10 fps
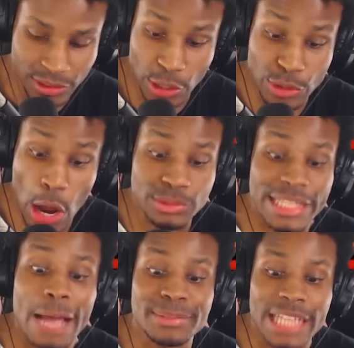No, no,
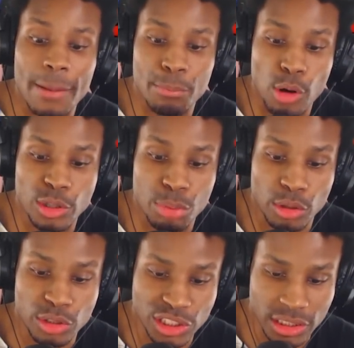stop, stop. Broly,
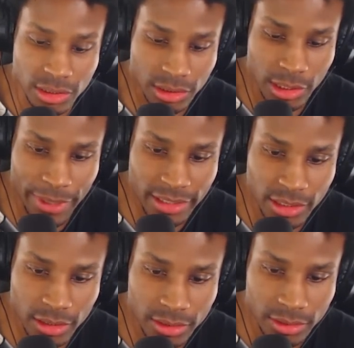Broly, just sit back
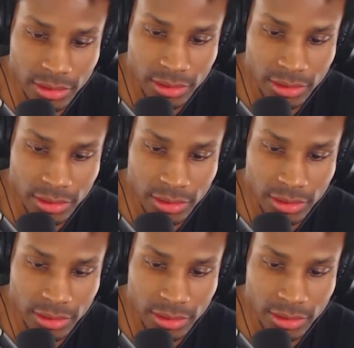and talk.